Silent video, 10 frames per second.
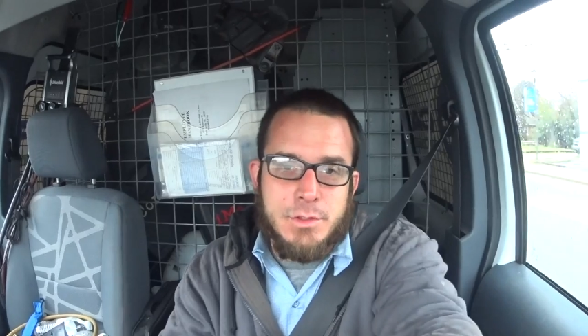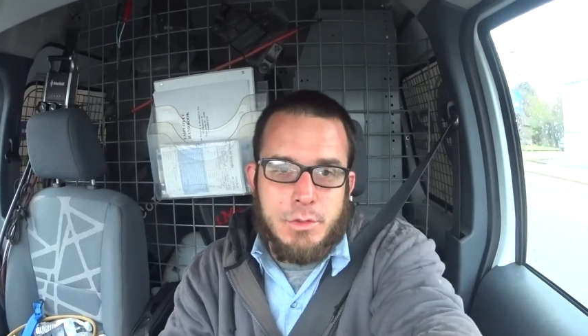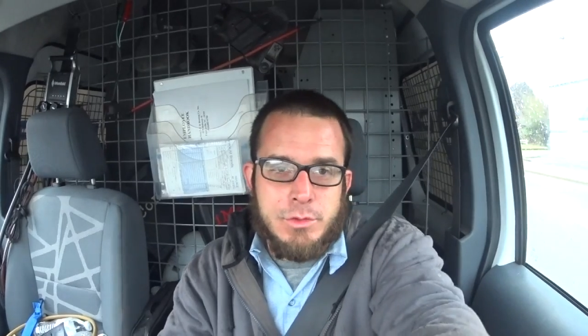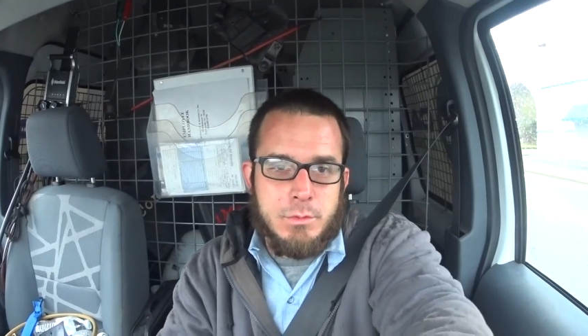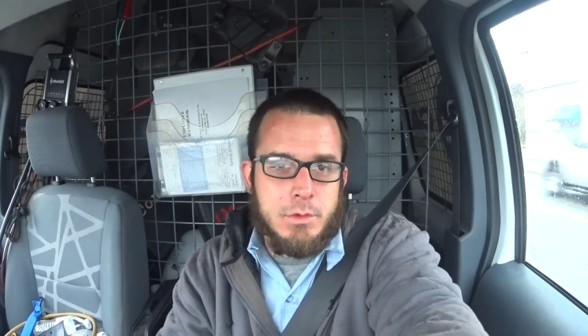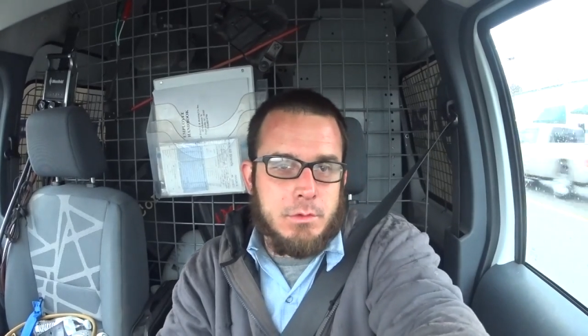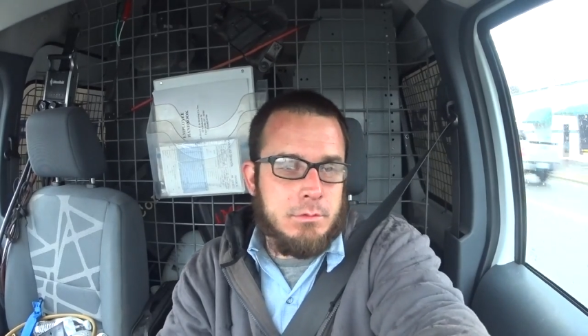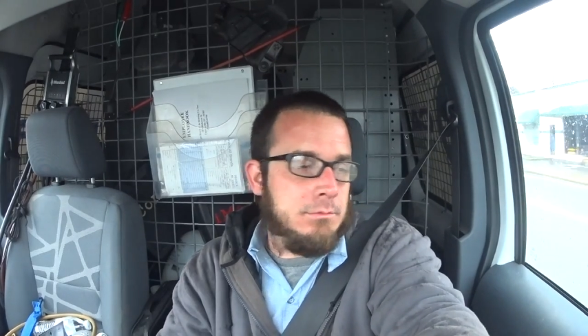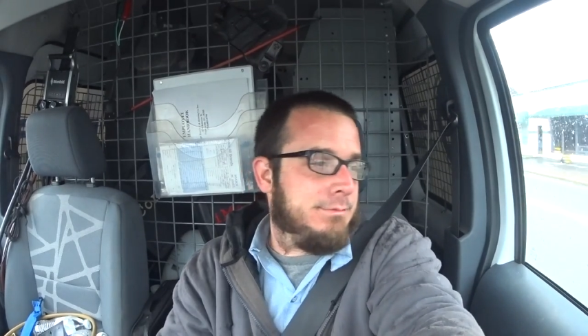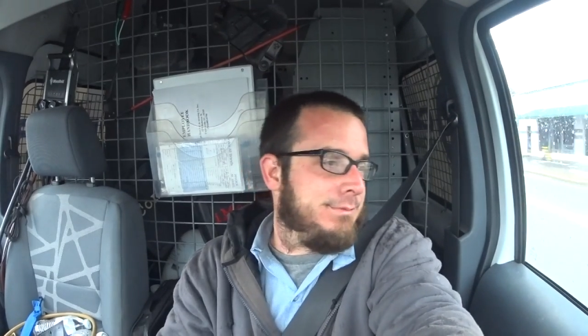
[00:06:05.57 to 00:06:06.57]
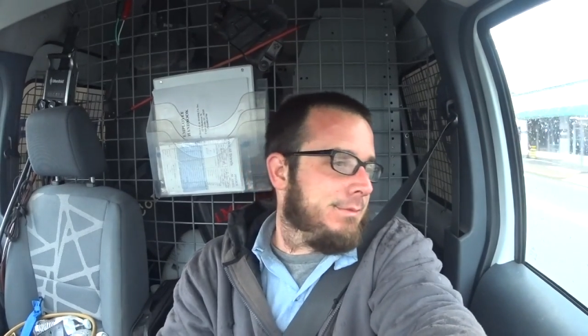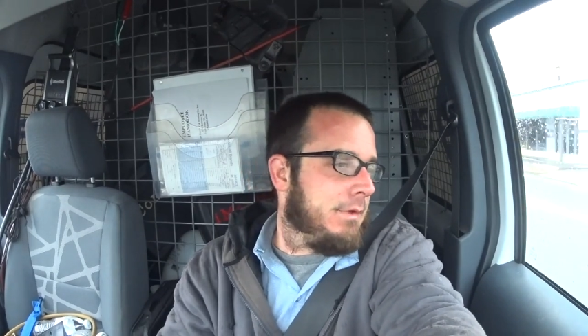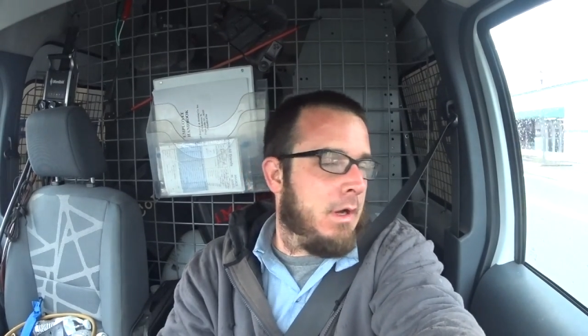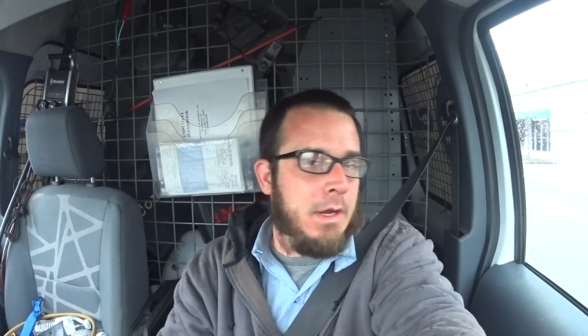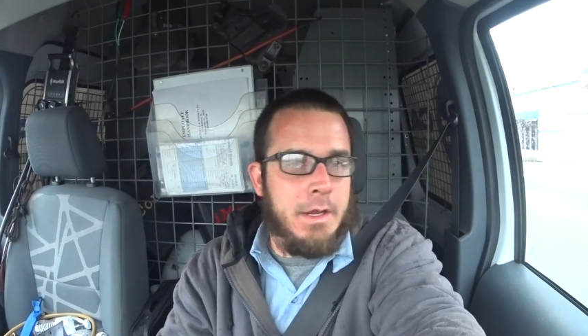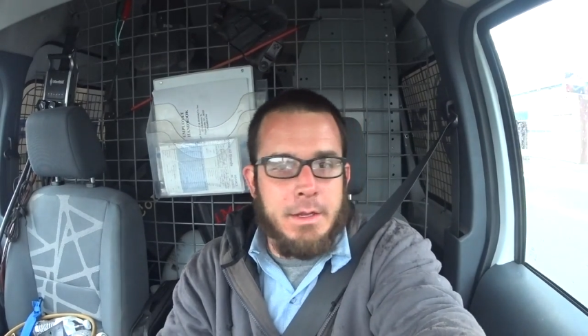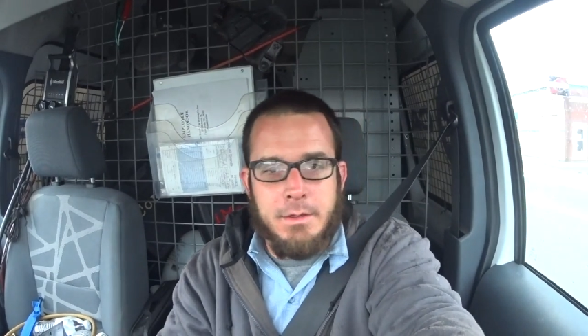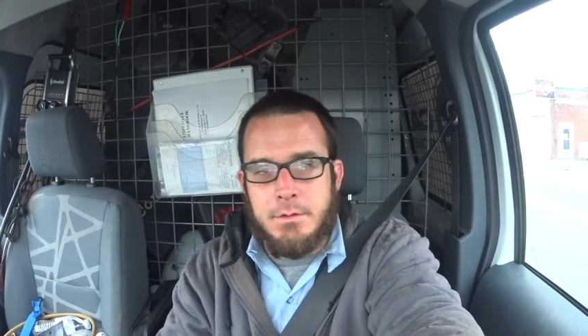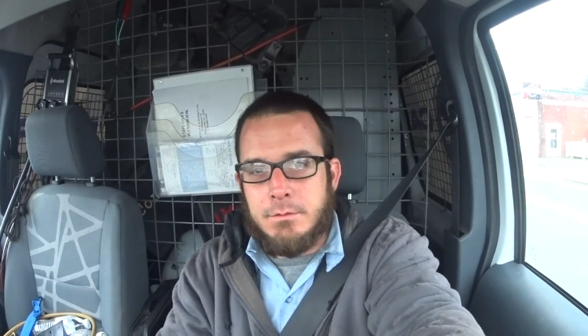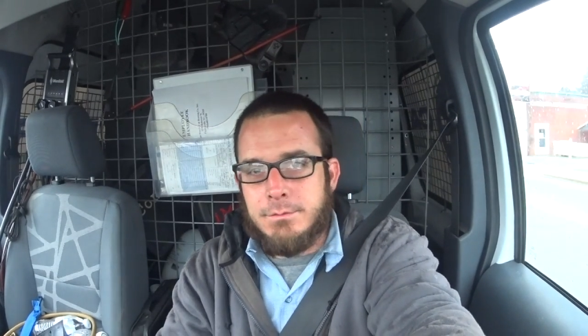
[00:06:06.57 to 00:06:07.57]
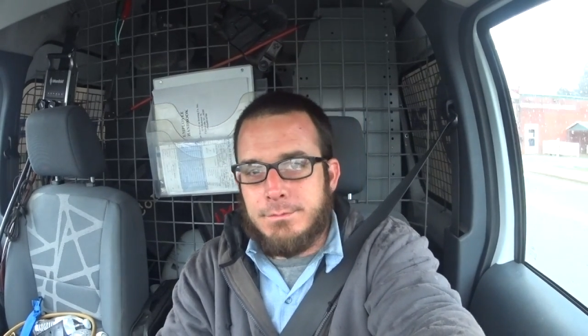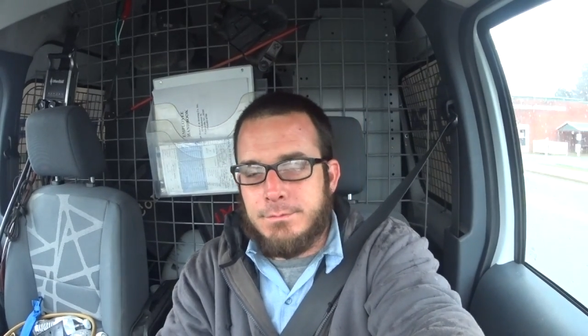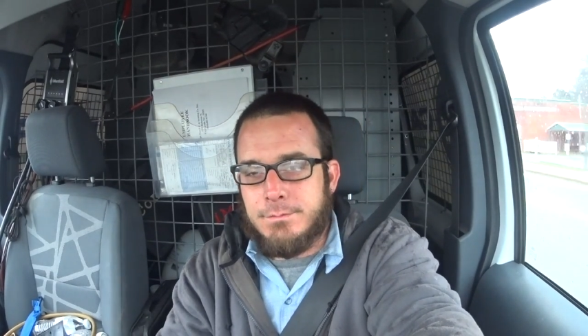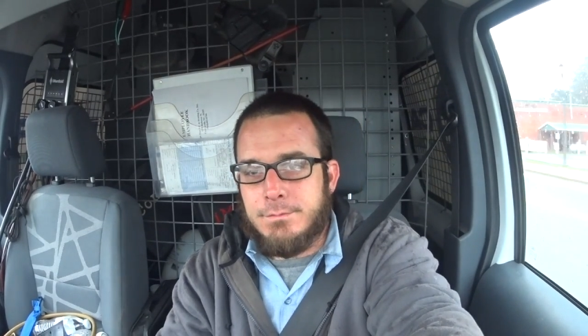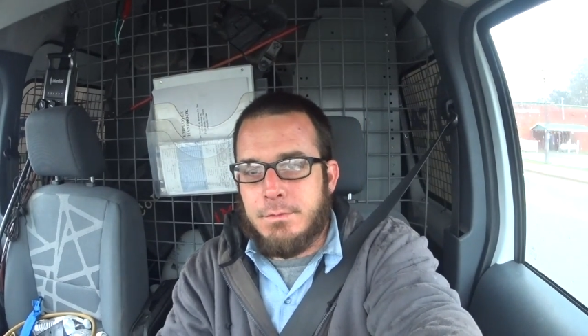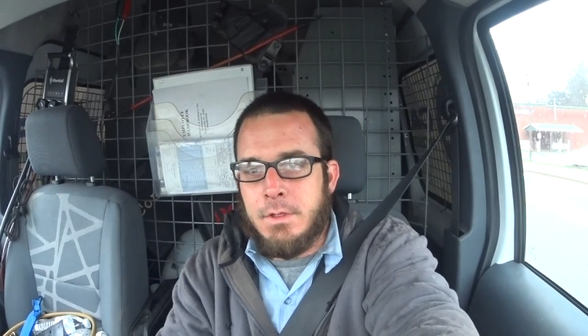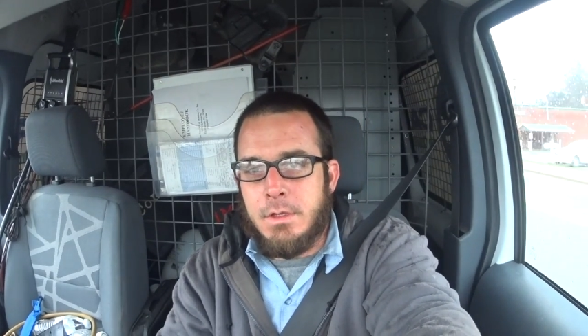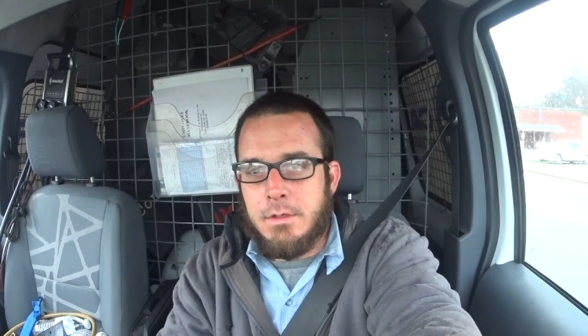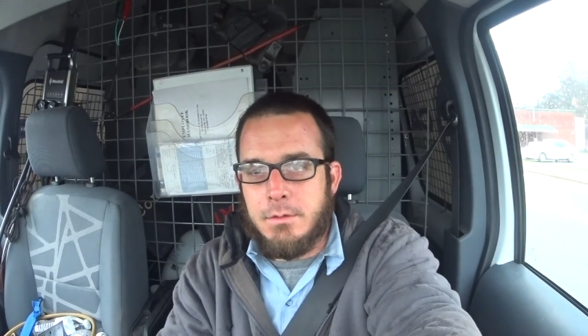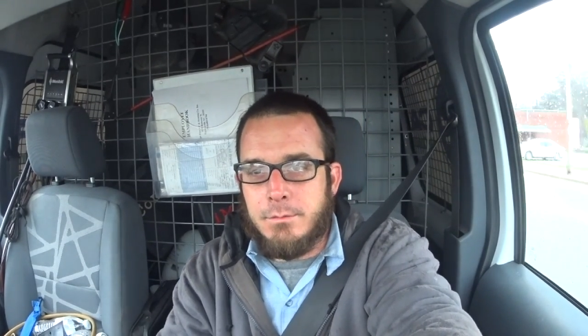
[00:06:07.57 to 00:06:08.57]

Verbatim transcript: usual, I get